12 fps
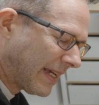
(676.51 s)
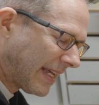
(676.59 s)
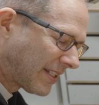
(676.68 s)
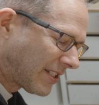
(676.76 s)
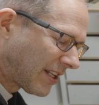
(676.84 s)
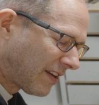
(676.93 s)

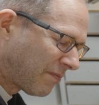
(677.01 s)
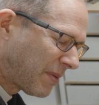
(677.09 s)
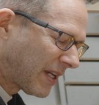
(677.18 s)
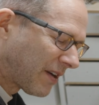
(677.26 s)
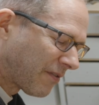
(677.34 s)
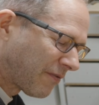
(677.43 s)
Instead of
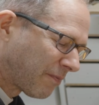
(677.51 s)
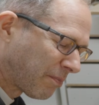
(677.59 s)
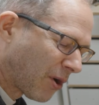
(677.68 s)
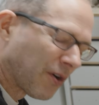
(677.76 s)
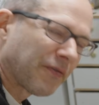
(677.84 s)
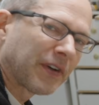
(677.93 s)
being a
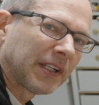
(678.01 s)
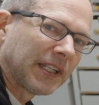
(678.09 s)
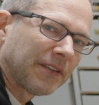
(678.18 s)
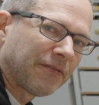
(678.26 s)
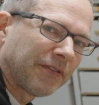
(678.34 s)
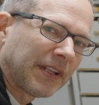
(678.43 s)

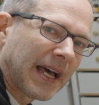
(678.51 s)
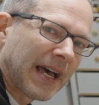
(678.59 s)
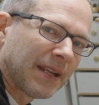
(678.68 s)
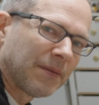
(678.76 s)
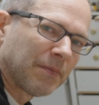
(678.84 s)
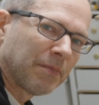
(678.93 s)
perfectly
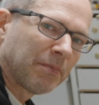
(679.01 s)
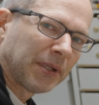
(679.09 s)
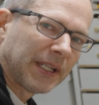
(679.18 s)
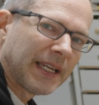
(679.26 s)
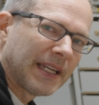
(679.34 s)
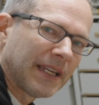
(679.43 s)
flat
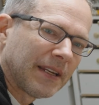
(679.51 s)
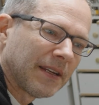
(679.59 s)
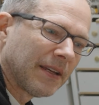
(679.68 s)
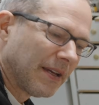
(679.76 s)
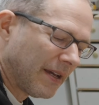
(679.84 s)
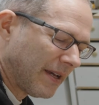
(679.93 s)

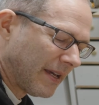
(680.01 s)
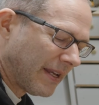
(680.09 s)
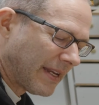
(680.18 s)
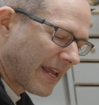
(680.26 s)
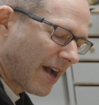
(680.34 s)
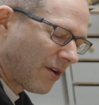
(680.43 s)
plane,
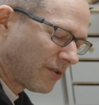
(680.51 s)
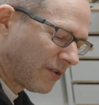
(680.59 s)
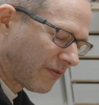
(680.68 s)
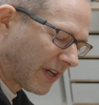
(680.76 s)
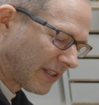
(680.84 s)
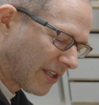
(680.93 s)
now
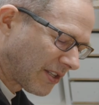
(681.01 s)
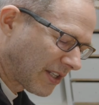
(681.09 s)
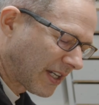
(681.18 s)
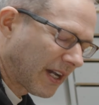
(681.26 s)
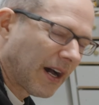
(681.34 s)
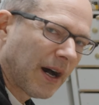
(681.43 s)
you've got this
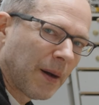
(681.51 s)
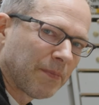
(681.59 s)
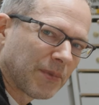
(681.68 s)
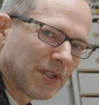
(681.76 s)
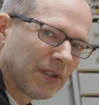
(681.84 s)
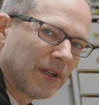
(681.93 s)

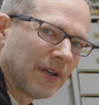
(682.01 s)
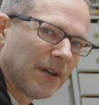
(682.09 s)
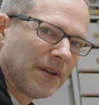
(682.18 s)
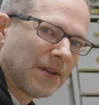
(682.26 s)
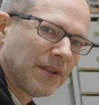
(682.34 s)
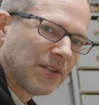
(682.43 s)
cupped
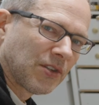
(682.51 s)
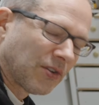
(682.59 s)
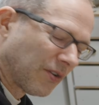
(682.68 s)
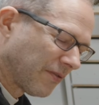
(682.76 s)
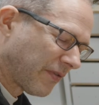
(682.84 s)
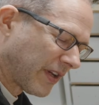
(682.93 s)

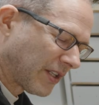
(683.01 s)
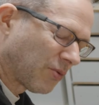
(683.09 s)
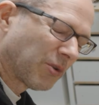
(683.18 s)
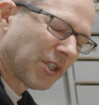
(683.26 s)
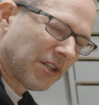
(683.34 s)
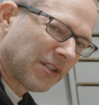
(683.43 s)
surface,
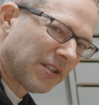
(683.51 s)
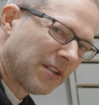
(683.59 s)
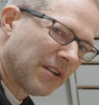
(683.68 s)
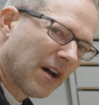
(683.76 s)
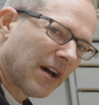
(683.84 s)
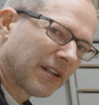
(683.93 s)
which is
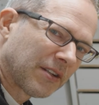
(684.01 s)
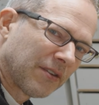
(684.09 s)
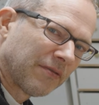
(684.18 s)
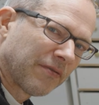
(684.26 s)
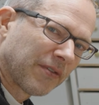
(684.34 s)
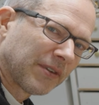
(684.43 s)
not
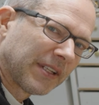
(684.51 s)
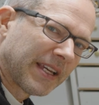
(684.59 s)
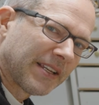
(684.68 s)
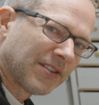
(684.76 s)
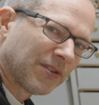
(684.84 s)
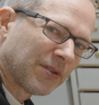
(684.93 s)
good for
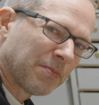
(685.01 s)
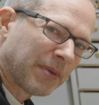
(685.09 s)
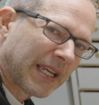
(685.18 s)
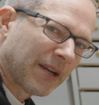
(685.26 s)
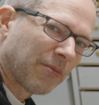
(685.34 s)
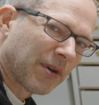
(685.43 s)
laser to
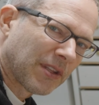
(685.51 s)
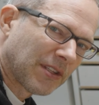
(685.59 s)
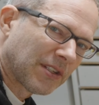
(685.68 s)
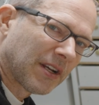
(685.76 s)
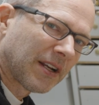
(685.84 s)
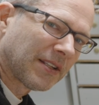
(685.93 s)
begin with.
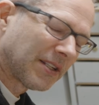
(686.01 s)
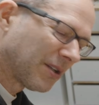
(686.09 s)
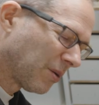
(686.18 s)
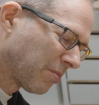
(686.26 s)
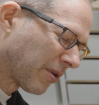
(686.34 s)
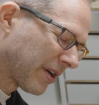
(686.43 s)
It's not a
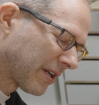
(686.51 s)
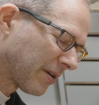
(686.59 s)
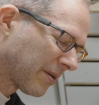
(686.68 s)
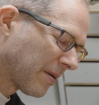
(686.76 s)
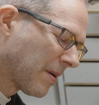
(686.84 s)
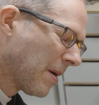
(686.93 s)
deal
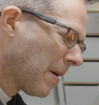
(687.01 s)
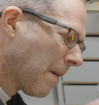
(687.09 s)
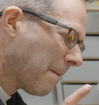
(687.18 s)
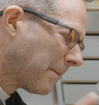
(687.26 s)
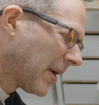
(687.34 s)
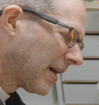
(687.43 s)
breaker,
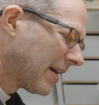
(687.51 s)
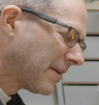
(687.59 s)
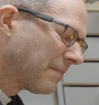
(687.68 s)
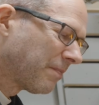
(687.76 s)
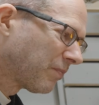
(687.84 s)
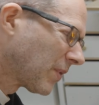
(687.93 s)

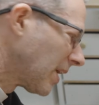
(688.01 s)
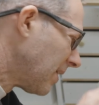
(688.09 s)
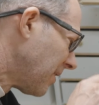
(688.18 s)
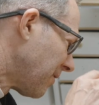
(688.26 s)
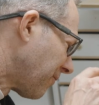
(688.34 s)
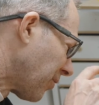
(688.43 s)
but
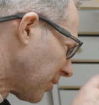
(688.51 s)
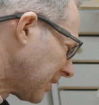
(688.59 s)
for a